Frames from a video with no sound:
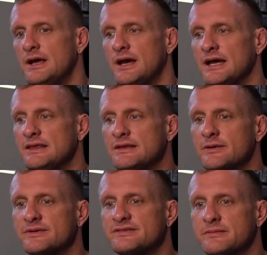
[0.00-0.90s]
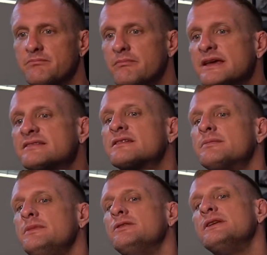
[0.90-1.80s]
I think there was some
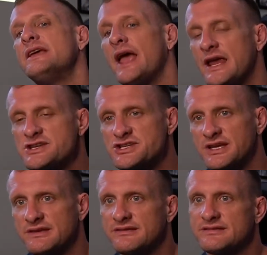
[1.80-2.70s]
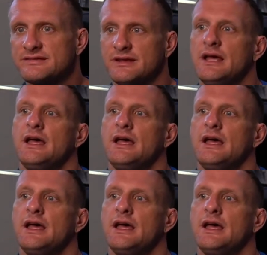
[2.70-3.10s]
miscommunications.